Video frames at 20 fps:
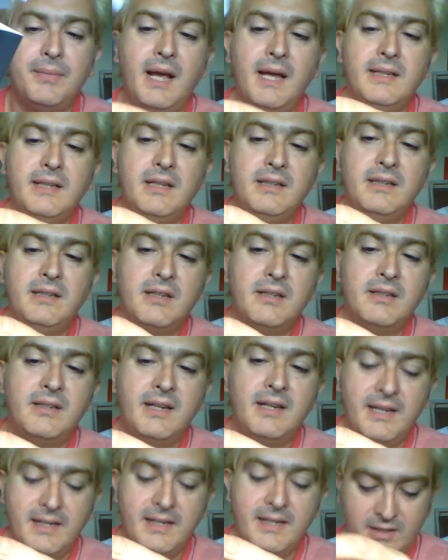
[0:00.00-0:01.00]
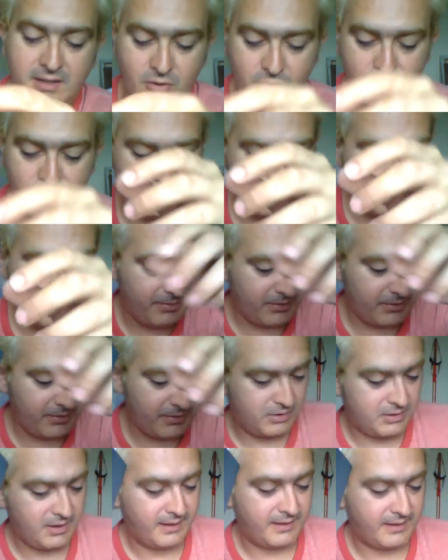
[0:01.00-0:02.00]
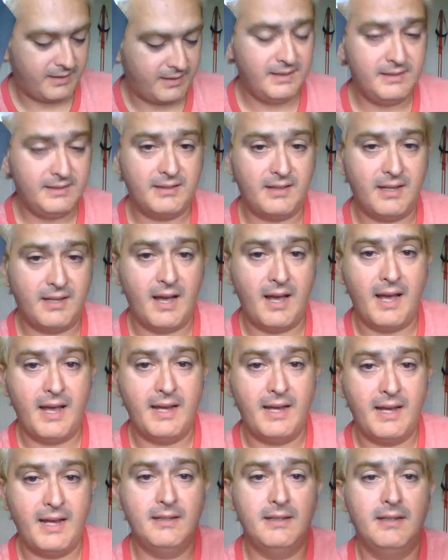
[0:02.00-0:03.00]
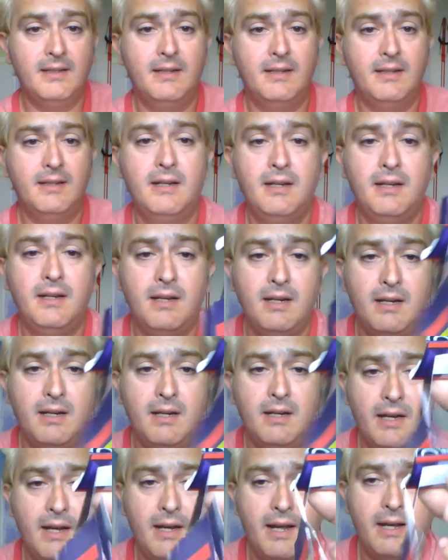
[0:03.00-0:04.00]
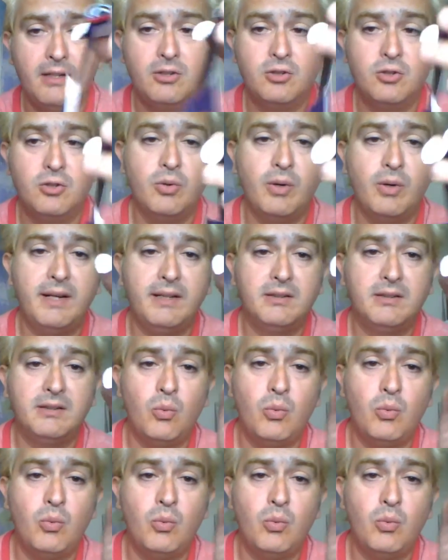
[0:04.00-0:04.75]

And then the other thing is, in order to be able to tuck this guy and create the